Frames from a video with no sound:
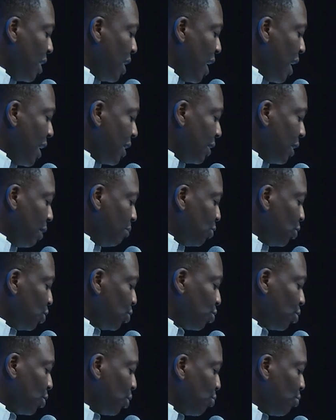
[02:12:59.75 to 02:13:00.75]
and I'm
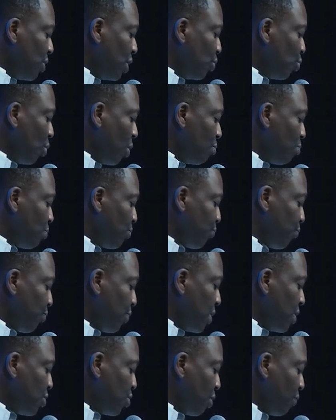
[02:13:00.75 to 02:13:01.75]
just going to read one
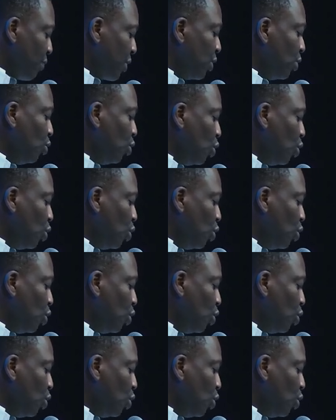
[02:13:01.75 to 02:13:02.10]
phrase of it.